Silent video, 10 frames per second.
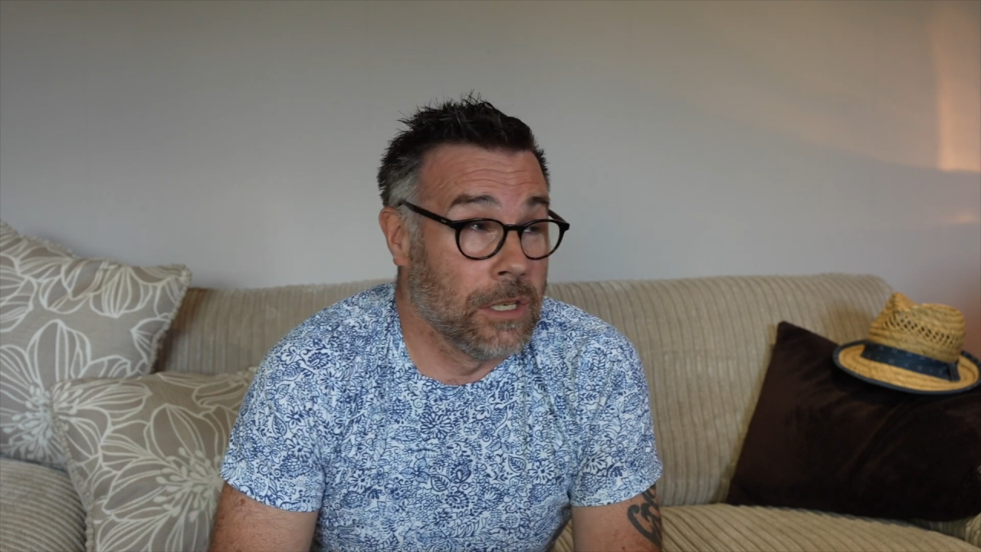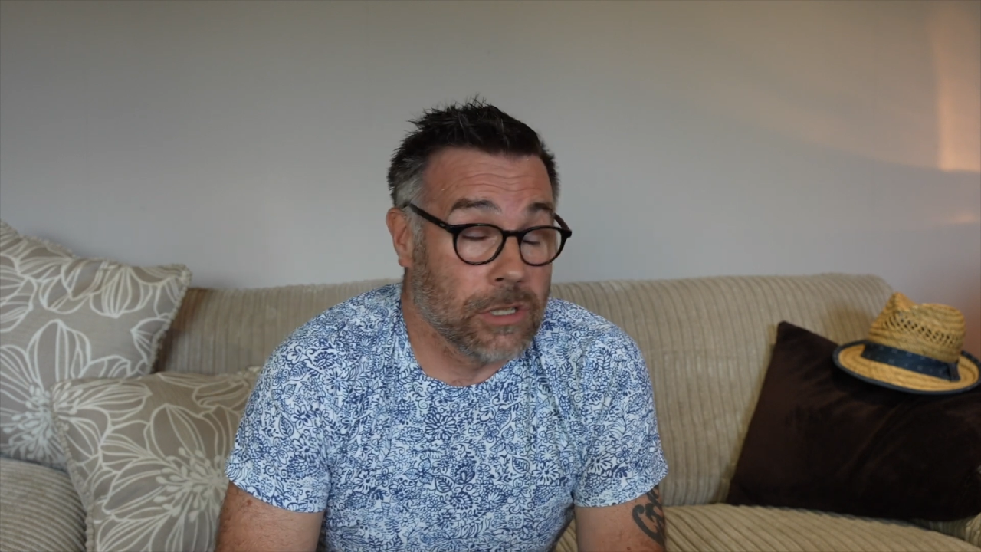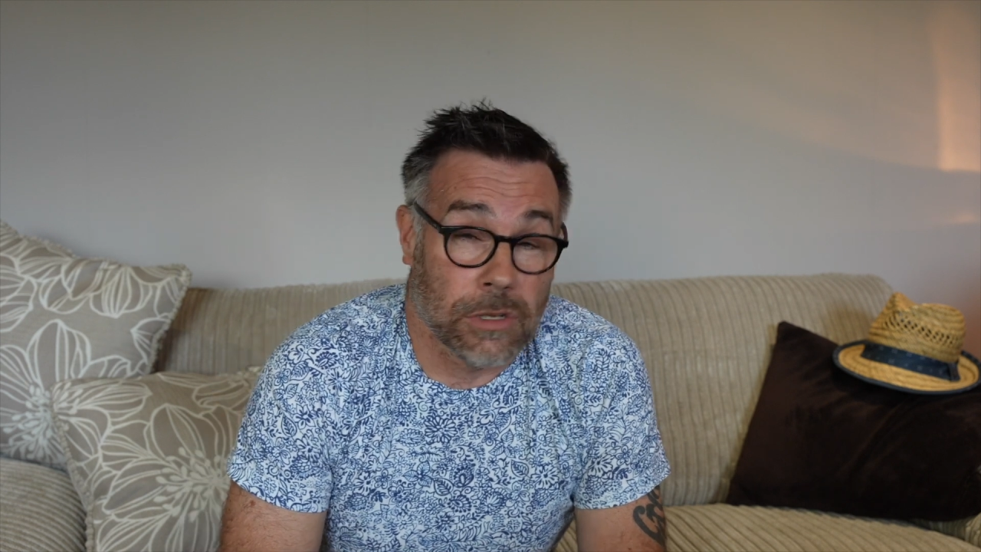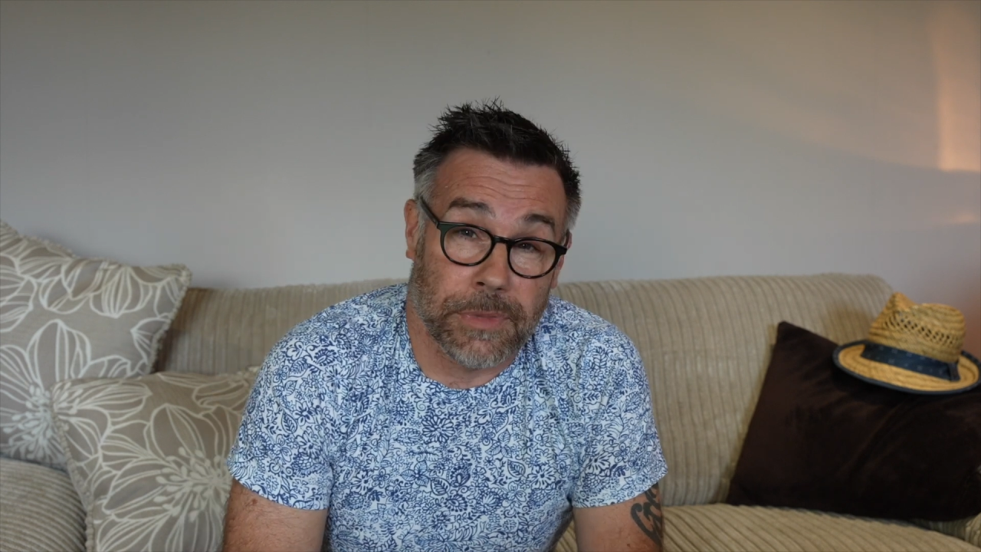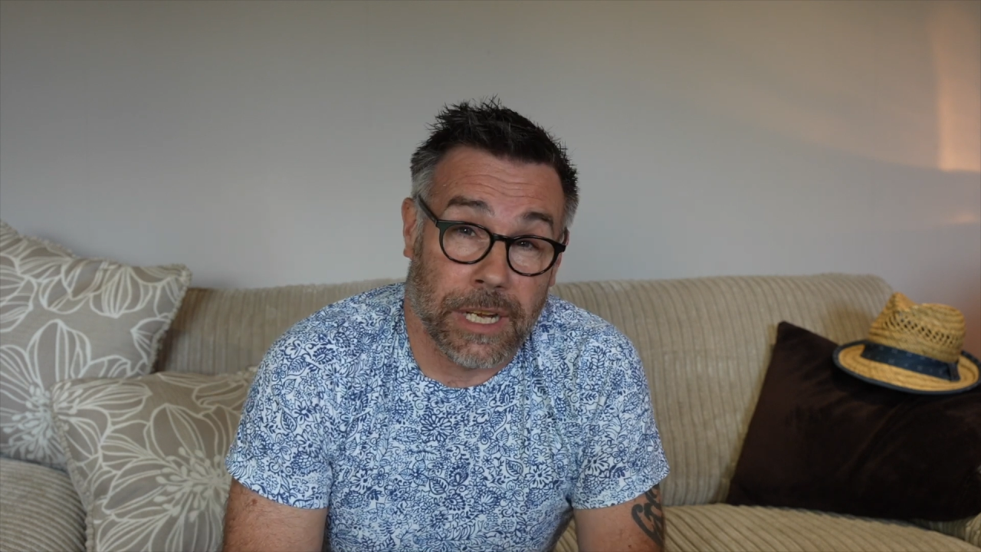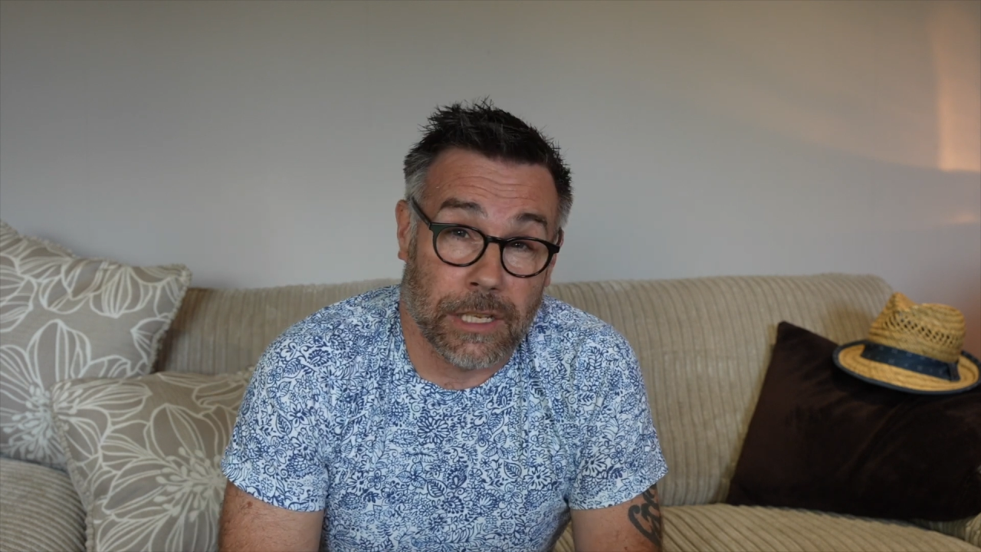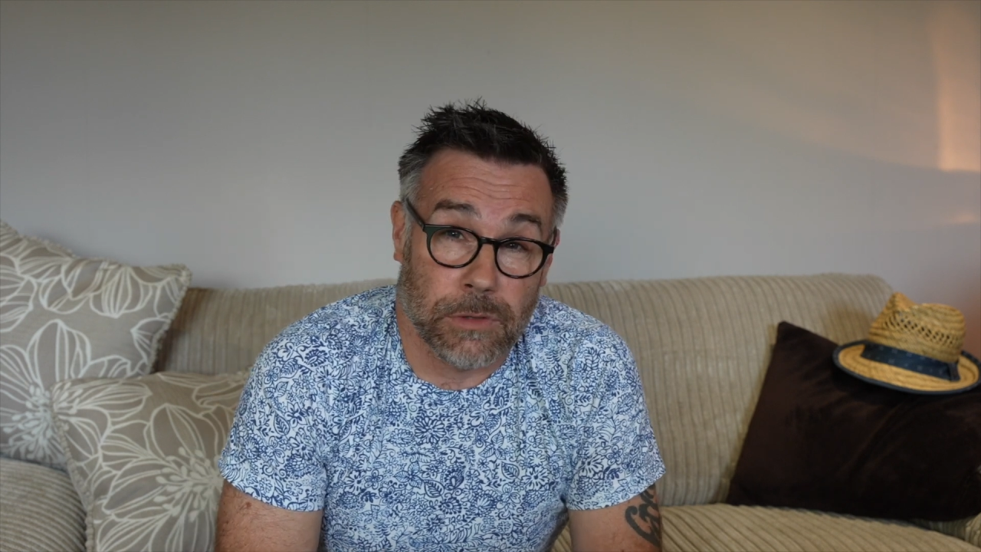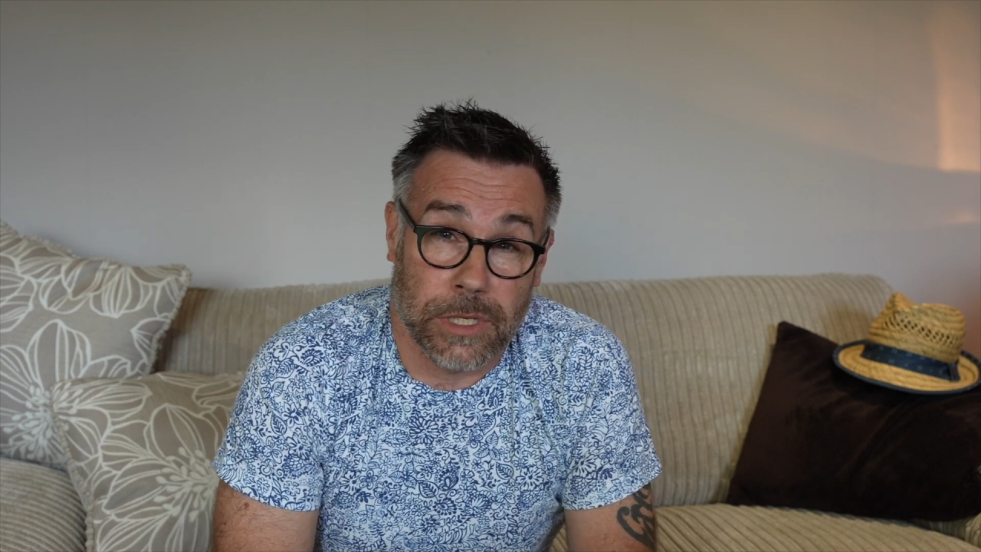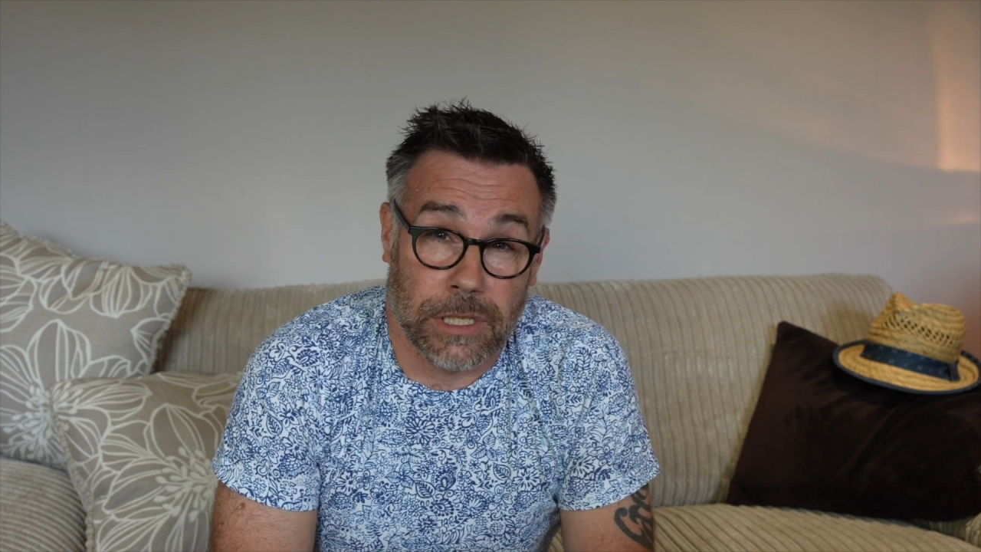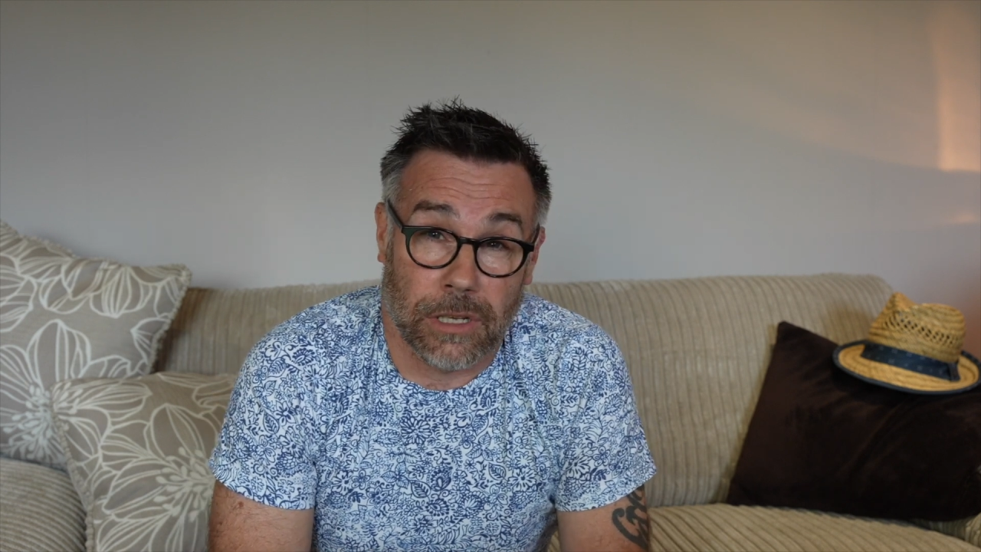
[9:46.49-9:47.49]
Something else
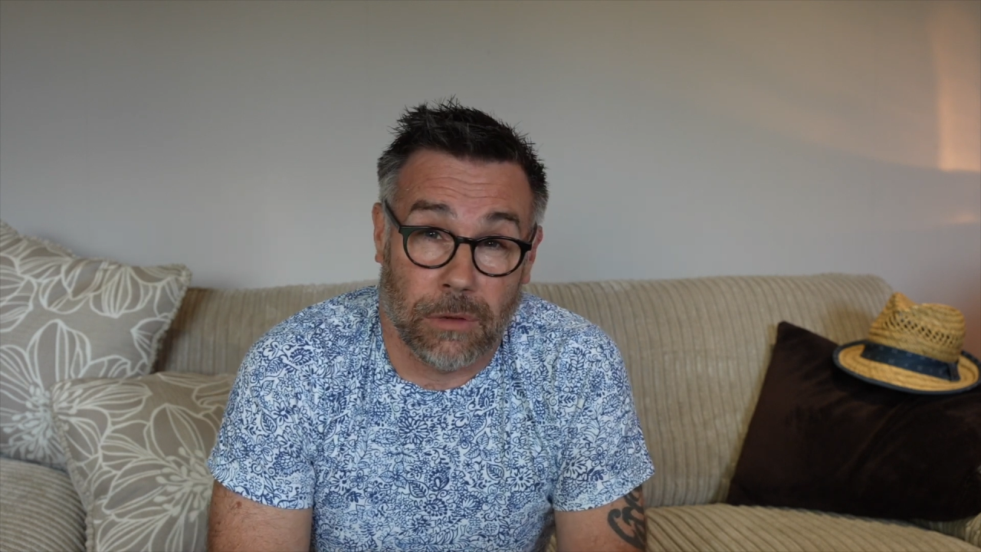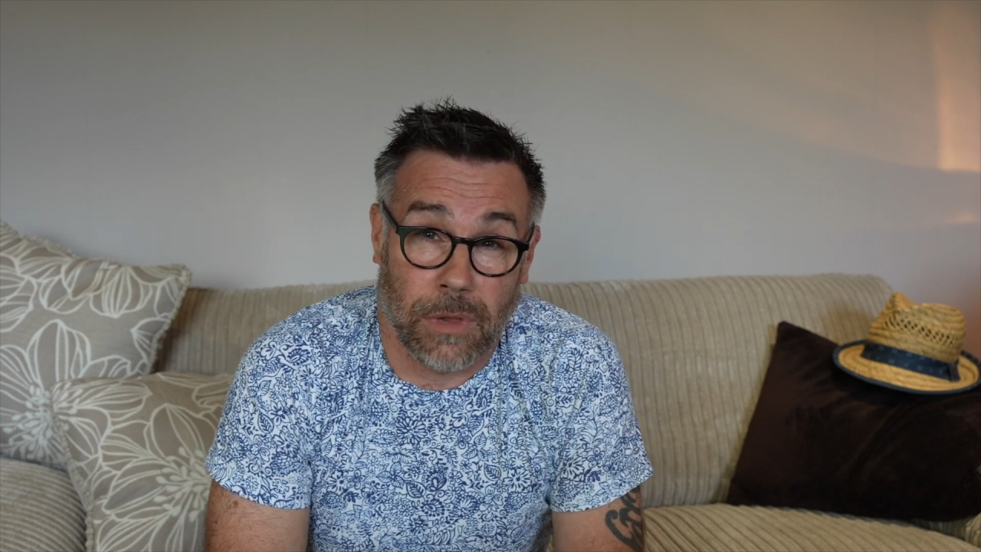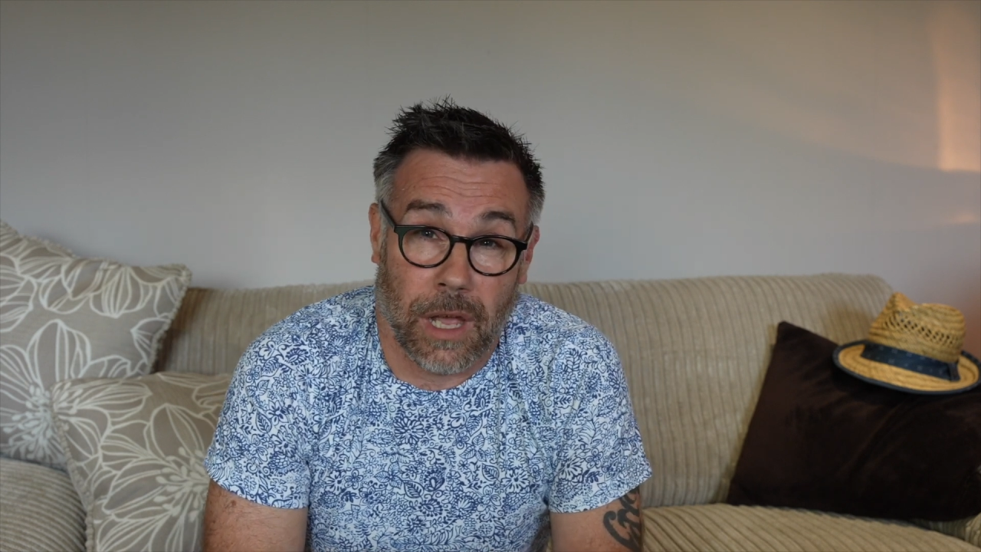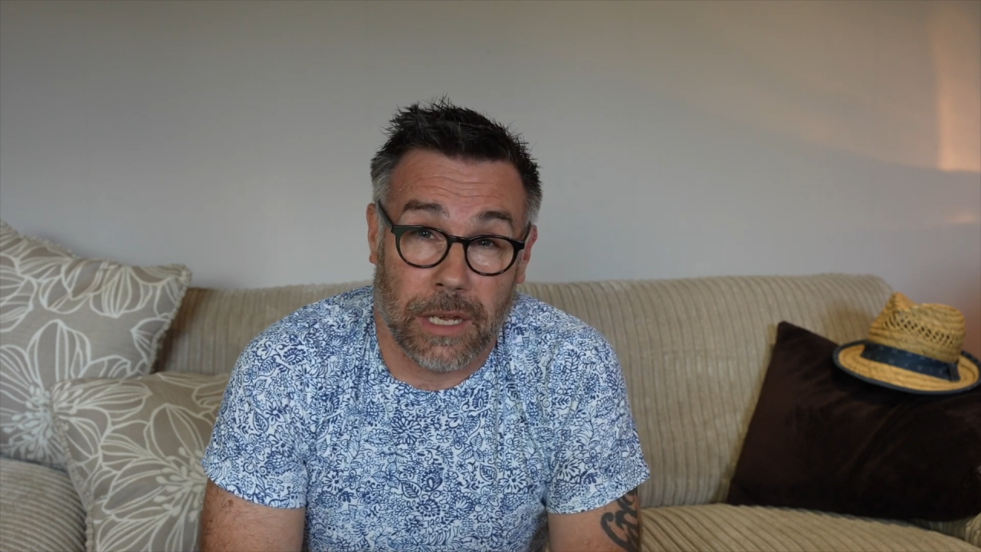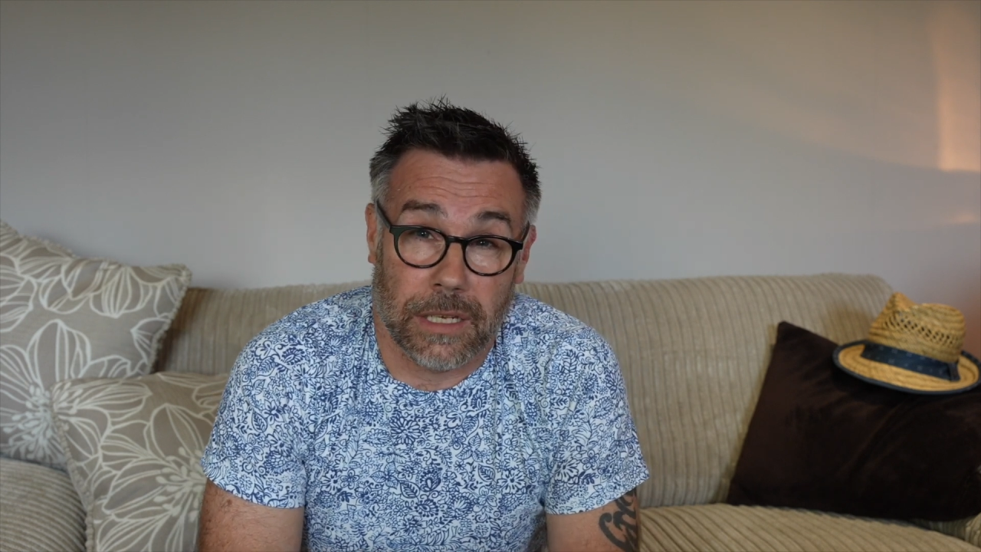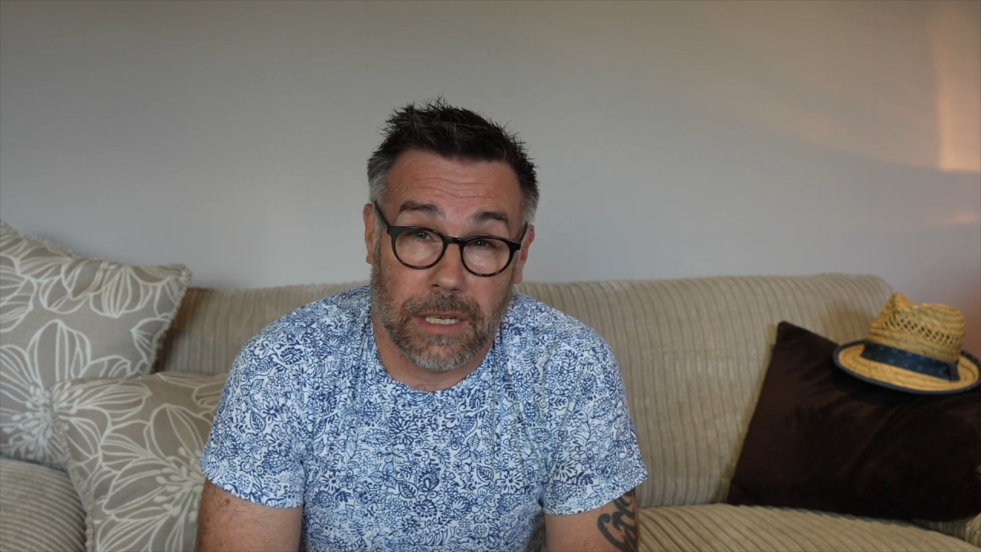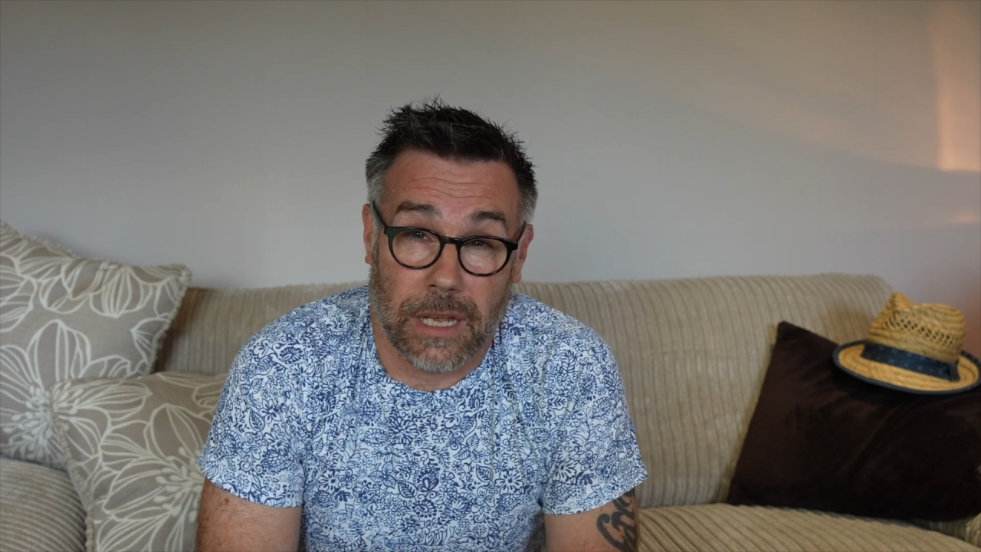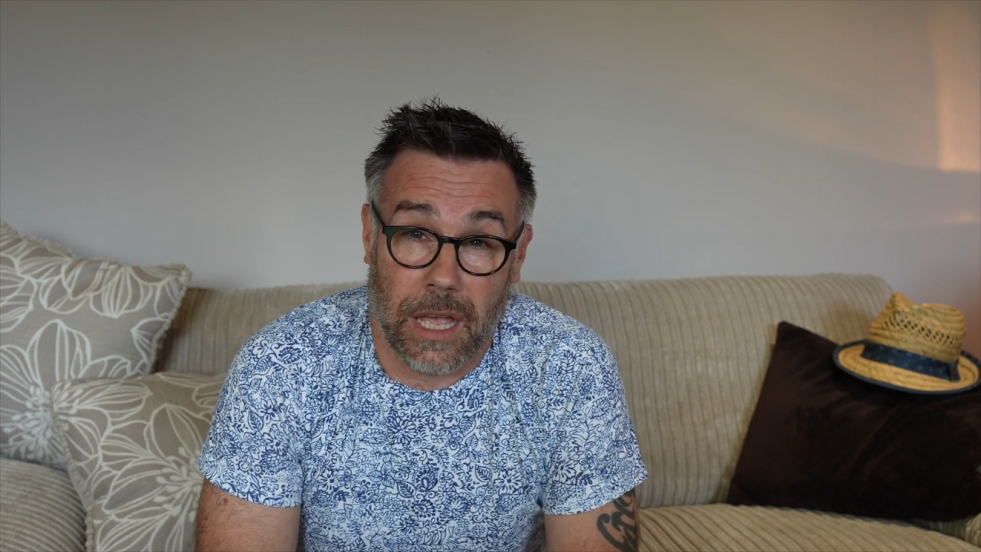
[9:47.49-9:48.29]
which I don't like